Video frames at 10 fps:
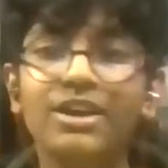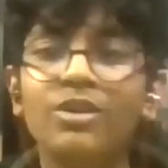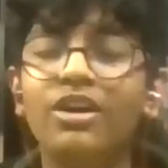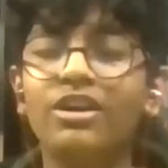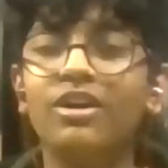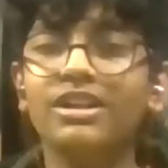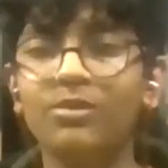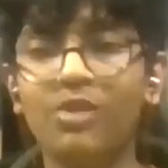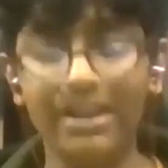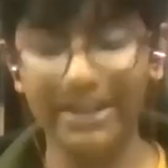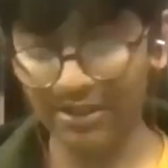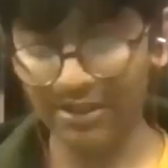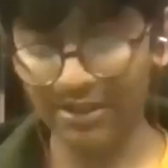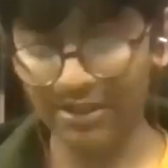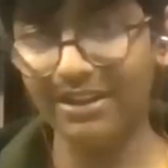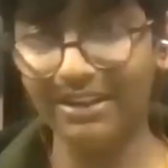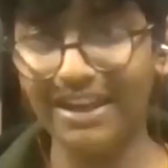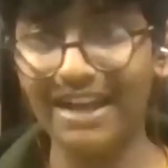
You got all the qualities of the